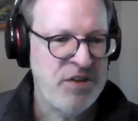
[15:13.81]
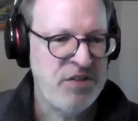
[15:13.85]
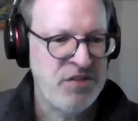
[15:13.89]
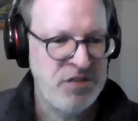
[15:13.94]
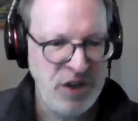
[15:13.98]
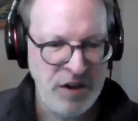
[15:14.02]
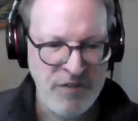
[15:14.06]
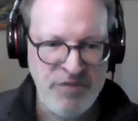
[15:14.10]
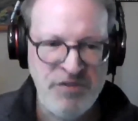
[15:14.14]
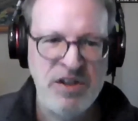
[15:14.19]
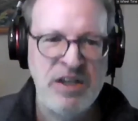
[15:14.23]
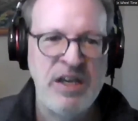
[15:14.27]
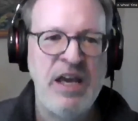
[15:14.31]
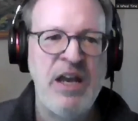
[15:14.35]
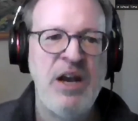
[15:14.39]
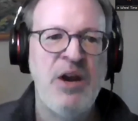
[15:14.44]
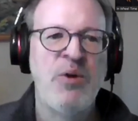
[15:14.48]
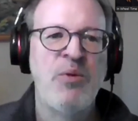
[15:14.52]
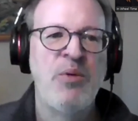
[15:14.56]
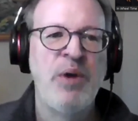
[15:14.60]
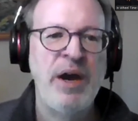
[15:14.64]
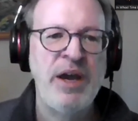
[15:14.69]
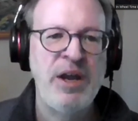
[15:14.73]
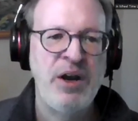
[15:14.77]
It's tough to get
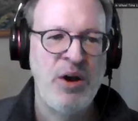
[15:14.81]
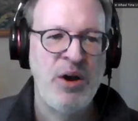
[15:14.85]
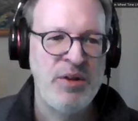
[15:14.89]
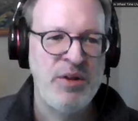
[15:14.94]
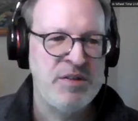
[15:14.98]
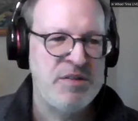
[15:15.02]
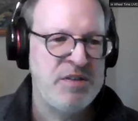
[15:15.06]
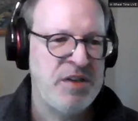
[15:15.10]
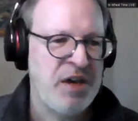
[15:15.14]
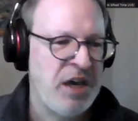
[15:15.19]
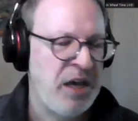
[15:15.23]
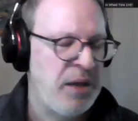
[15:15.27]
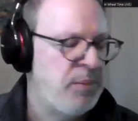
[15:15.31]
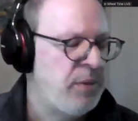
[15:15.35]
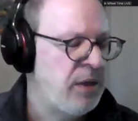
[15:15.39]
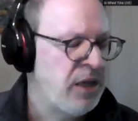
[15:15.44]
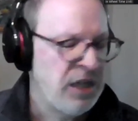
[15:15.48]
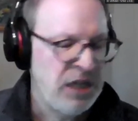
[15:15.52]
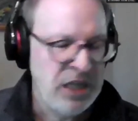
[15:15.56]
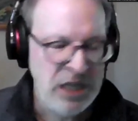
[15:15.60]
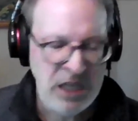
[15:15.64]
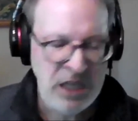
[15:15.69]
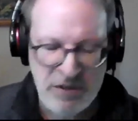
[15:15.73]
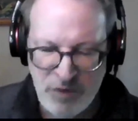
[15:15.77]
it right all the time.
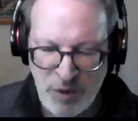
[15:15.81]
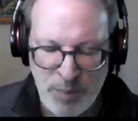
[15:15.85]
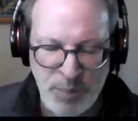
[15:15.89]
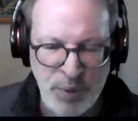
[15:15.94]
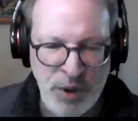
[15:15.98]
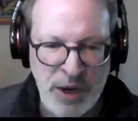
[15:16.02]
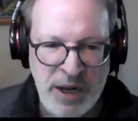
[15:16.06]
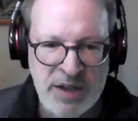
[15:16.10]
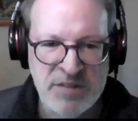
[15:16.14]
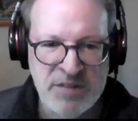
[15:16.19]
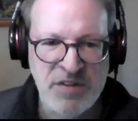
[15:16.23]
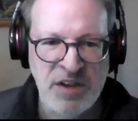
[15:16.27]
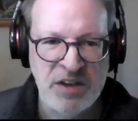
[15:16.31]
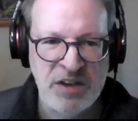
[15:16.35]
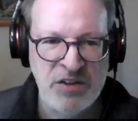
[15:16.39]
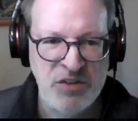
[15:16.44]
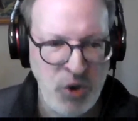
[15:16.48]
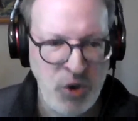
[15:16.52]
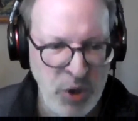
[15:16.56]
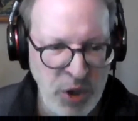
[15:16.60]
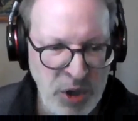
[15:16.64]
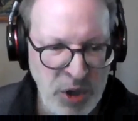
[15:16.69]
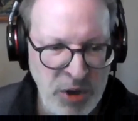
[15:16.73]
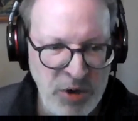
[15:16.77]
Even brands like
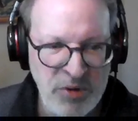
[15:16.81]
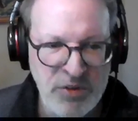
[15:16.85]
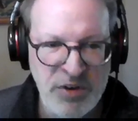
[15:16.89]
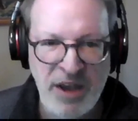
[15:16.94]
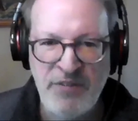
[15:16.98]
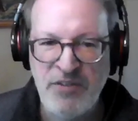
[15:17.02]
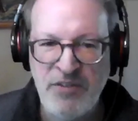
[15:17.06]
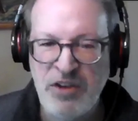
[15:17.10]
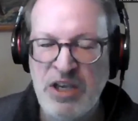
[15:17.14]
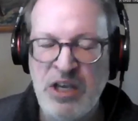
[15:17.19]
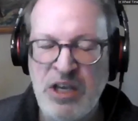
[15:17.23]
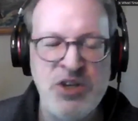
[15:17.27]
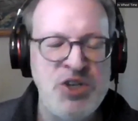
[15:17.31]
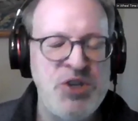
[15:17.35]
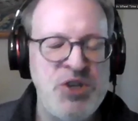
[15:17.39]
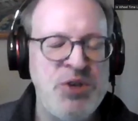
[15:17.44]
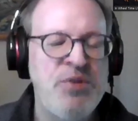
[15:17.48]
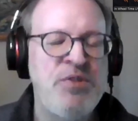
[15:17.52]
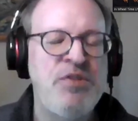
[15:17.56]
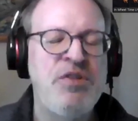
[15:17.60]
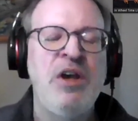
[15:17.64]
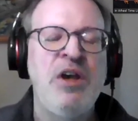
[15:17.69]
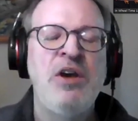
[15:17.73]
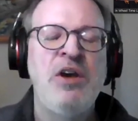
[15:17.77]
Toyota are having
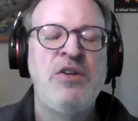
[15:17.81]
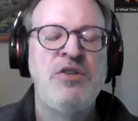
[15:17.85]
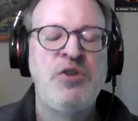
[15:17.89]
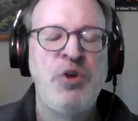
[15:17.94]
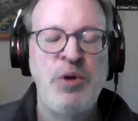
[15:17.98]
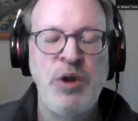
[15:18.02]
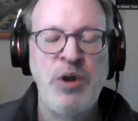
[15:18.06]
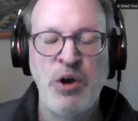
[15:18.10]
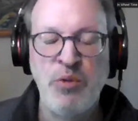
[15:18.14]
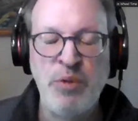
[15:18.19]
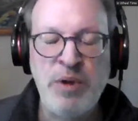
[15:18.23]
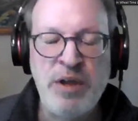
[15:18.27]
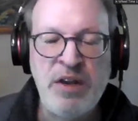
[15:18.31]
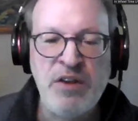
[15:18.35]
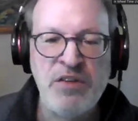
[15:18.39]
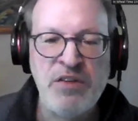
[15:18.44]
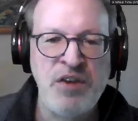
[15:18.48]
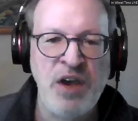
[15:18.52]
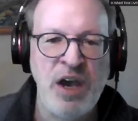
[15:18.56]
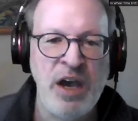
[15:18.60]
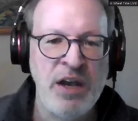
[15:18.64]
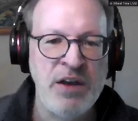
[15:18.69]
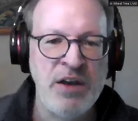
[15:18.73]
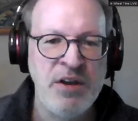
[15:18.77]
issues. Toyota
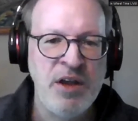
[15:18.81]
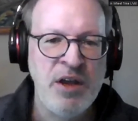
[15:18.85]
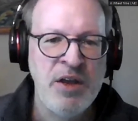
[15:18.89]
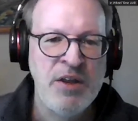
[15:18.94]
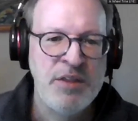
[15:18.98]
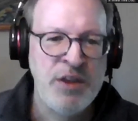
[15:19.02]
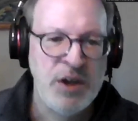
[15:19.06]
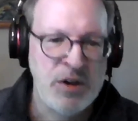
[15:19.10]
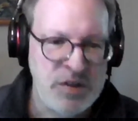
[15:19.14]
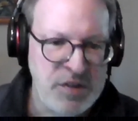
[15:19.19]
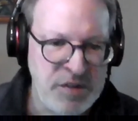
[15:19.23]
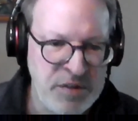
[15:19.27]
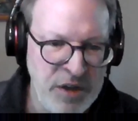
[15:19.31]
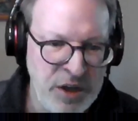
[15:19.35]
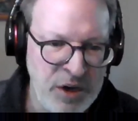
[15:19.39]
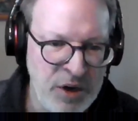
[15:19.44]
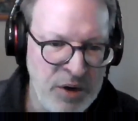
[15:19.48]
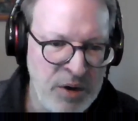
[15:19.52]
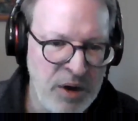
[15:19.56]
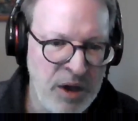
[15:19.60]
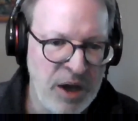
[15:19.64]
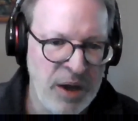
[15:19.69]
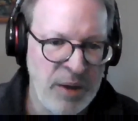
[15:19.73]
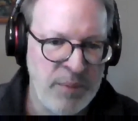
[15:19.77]
redesigned
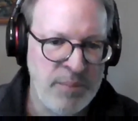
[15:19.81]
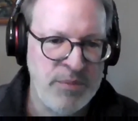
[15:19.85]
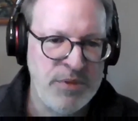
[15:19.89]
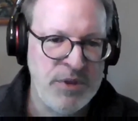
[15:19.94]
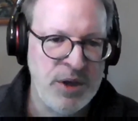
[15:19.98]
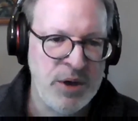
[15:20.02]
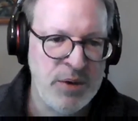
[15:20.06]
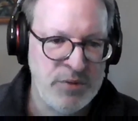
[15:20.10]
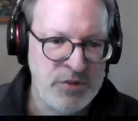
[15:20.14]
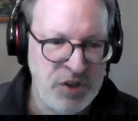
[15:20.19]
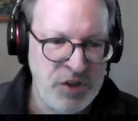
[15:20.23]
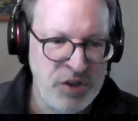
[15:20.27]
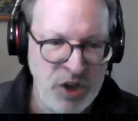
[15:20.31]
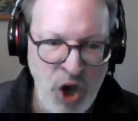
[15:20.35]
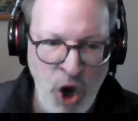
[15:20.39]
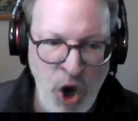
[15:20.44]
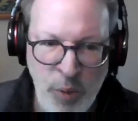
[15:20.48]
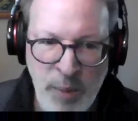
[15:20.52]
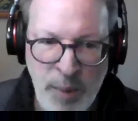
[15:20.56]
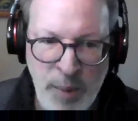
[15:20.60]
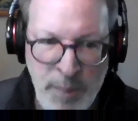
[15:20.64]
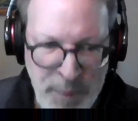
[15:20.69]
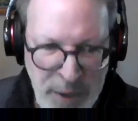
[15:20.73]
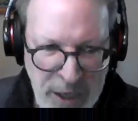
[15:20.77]
their
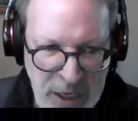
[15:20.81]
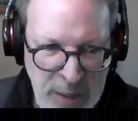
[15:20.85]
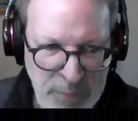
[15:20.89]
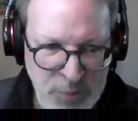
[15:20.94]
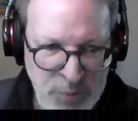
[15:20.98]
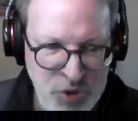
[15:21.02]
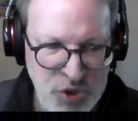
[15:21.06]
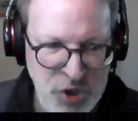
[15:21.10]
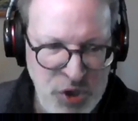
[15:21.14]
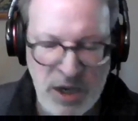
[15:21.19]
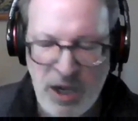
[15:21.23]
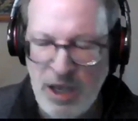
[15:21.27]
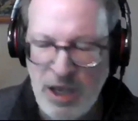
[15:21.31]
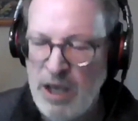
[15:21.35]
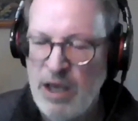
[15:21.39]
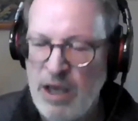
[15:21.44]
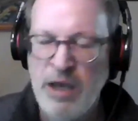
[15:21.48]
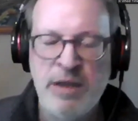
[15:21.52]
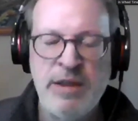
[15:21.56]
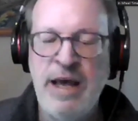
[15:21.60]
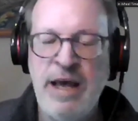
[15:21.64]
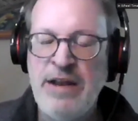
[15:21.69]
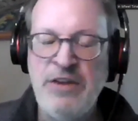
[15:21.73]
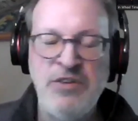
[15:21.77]
Tacoma pickup truck.
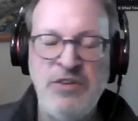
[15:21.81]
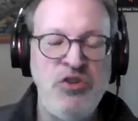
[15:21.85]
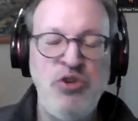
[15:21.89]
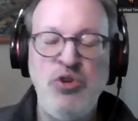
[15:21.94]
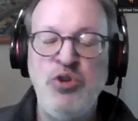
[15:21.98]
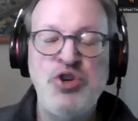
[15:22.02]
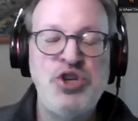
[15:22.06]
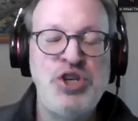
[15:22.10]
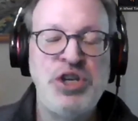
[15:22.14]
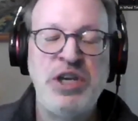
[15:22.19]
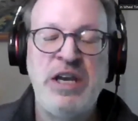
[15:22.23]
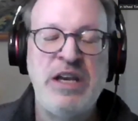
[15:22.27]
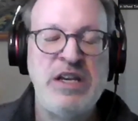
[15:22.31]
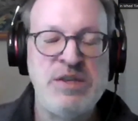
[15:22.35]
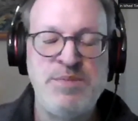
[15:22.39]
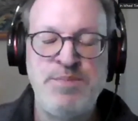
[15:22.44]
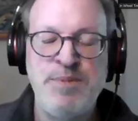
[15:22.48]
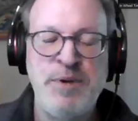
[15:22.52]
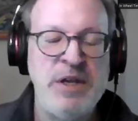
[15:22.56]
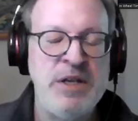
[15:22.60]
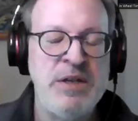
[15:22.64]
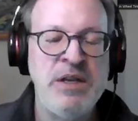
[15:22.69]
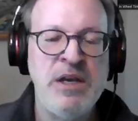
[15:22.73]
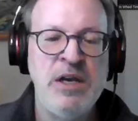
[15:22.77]
That usually has
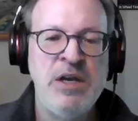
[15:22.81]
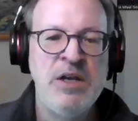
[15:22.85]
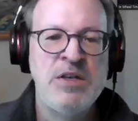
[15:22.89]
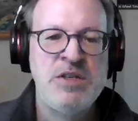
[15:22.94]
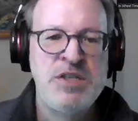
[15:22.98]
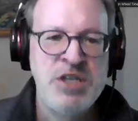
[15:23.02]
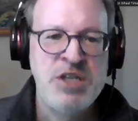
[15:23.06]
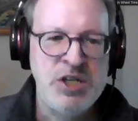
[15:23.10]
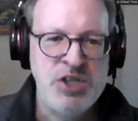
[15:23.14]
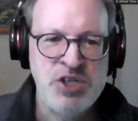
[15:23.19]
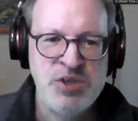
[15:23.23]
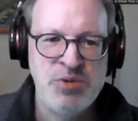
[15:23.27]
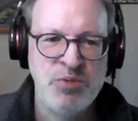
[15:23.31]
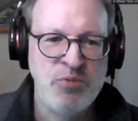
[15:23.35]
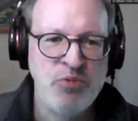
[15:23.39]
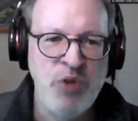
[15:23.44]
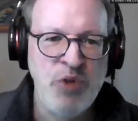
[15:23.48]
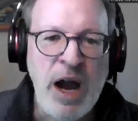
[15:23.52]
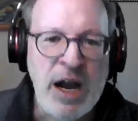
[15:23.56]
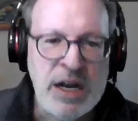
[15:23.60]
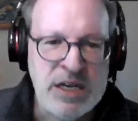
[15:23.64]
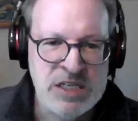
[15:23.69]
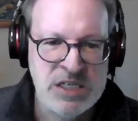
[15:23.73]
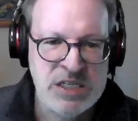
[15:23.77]
been such
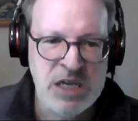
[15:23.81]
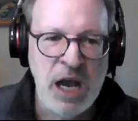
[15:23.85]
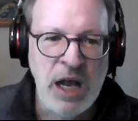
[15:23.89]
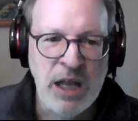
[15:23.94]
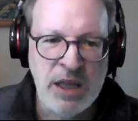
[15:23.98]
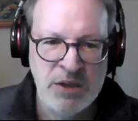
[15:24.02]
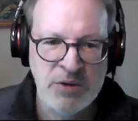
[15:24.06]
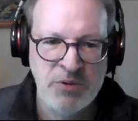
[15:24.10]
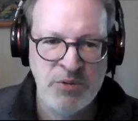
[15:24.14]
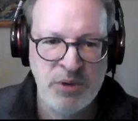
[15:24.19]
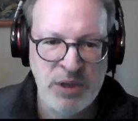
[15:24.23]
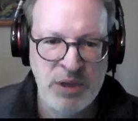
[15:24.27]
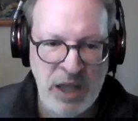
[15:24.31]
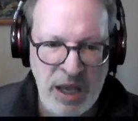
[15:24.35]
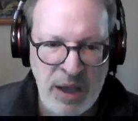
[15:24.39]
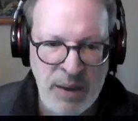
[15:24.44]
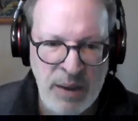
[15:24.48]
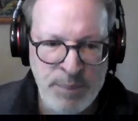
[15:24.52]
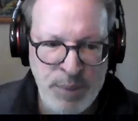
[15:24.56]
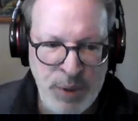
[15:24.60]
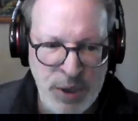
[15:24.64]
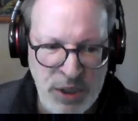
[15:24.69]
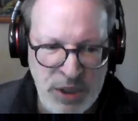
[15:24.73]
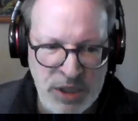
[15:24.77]
rock solid
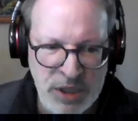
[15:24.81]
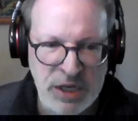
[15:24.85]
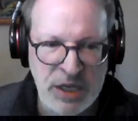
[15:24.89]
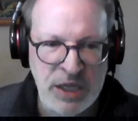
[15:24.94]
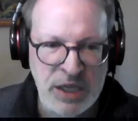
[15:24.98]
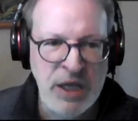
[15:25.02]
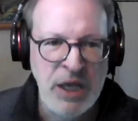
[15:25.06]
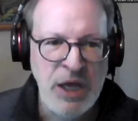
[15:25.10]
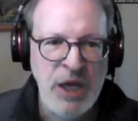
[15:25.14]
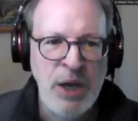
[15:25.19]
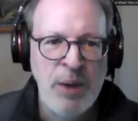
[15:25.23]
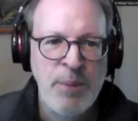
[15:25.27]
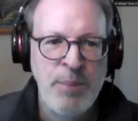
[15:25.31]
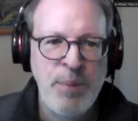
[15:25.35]
reliability.